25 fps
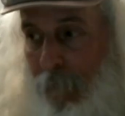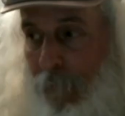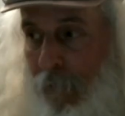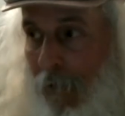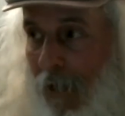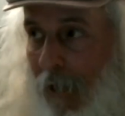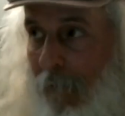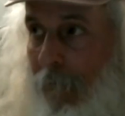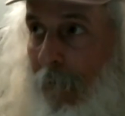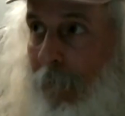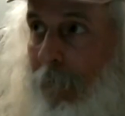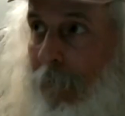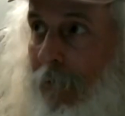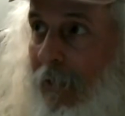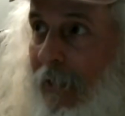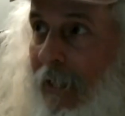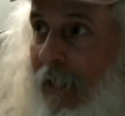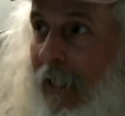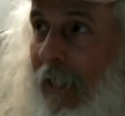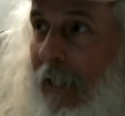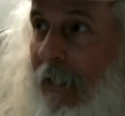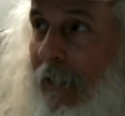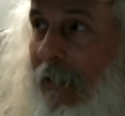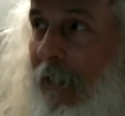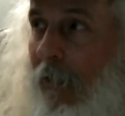
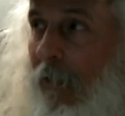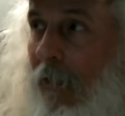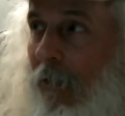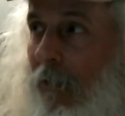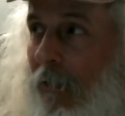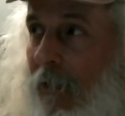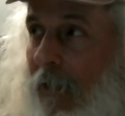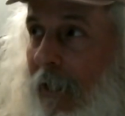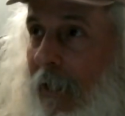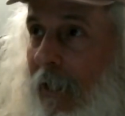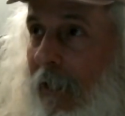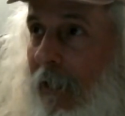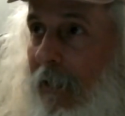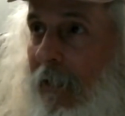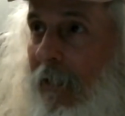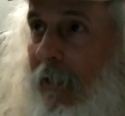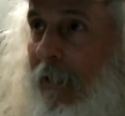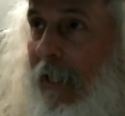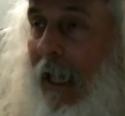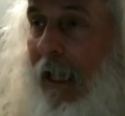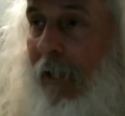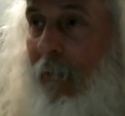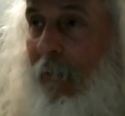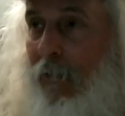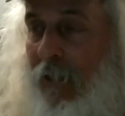probably the early,
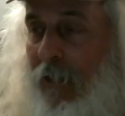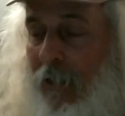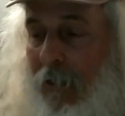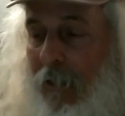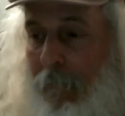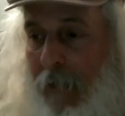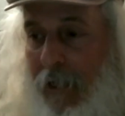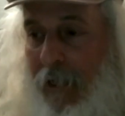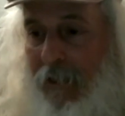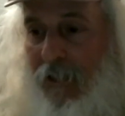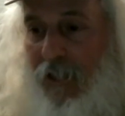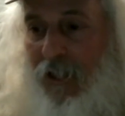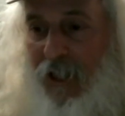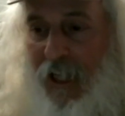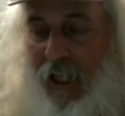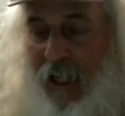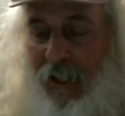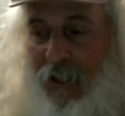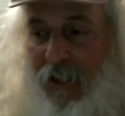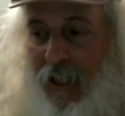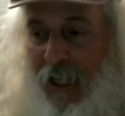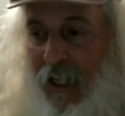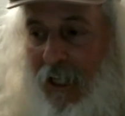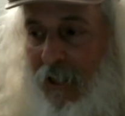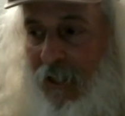yeah, it was in the mid
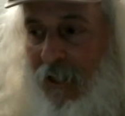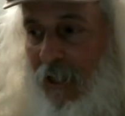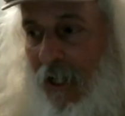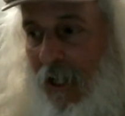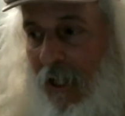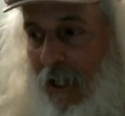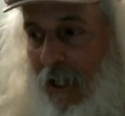60s